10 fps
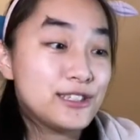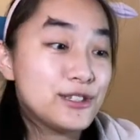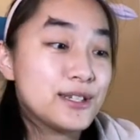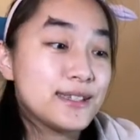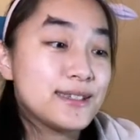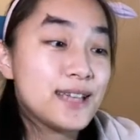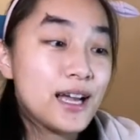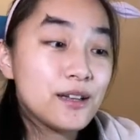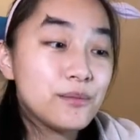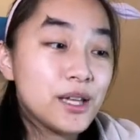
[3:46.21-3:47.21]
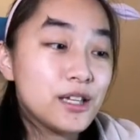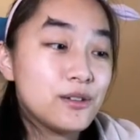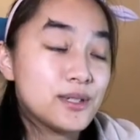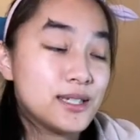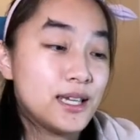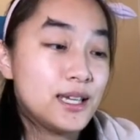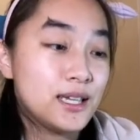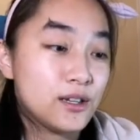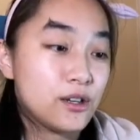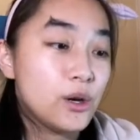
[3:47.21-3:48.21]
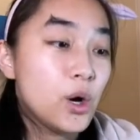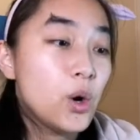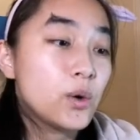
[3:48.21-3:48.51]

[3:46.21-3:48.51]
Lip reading: You can stack them like you see here,